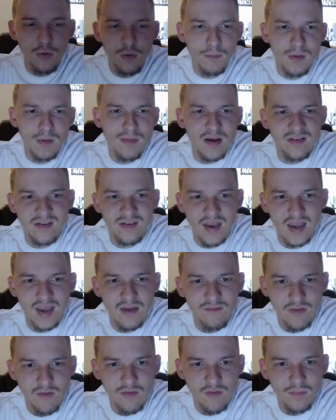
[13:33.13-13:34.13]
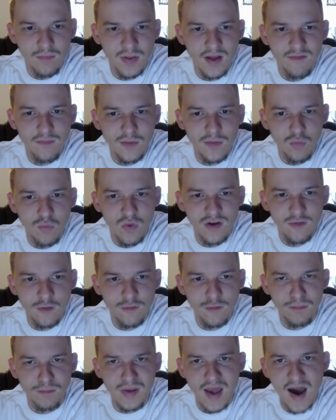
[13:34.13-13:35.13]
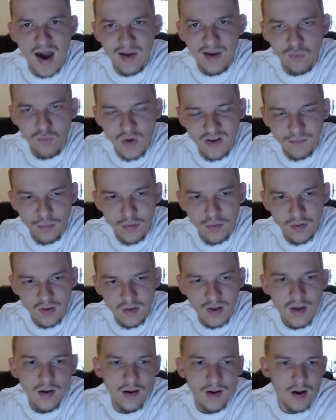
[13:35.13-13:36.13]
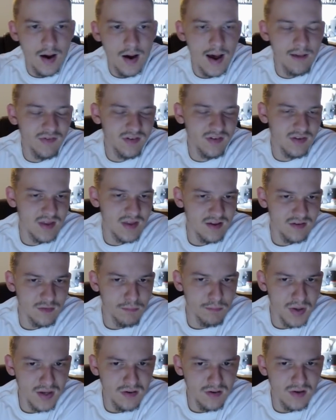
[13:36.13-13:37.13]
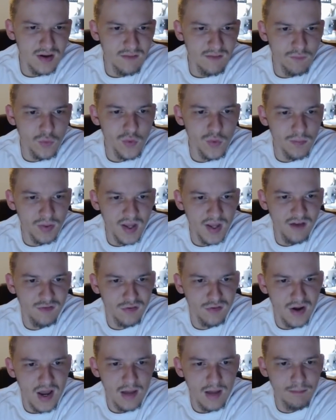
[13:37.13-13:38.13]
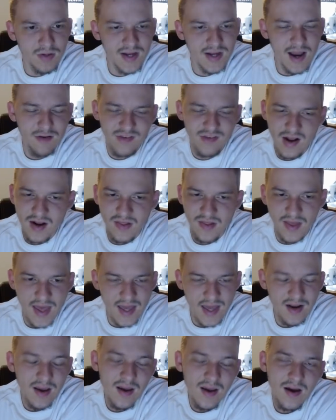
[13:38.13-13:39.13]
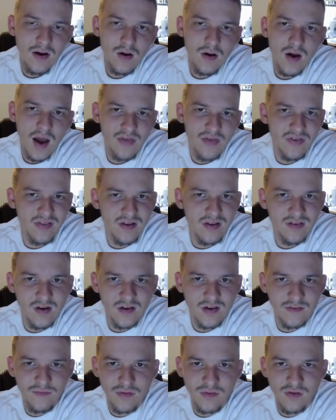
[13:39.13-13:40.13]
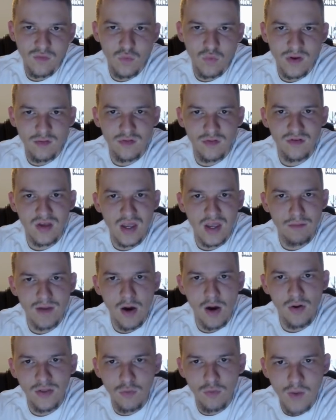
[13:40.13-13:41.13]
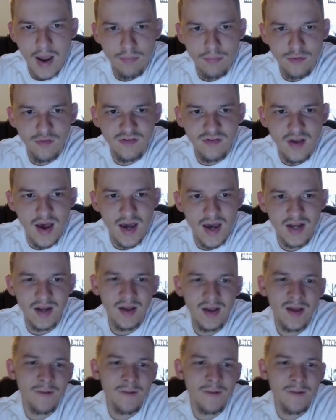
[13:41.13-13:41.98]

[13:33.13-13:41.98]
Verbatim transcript: would be my second favorite play from the Wizards behind Westbrook. Uh, obviously, that's depend on if Rui plays or not. But outside of that, I think that does it for this Wizards team. Now on the Raptors side,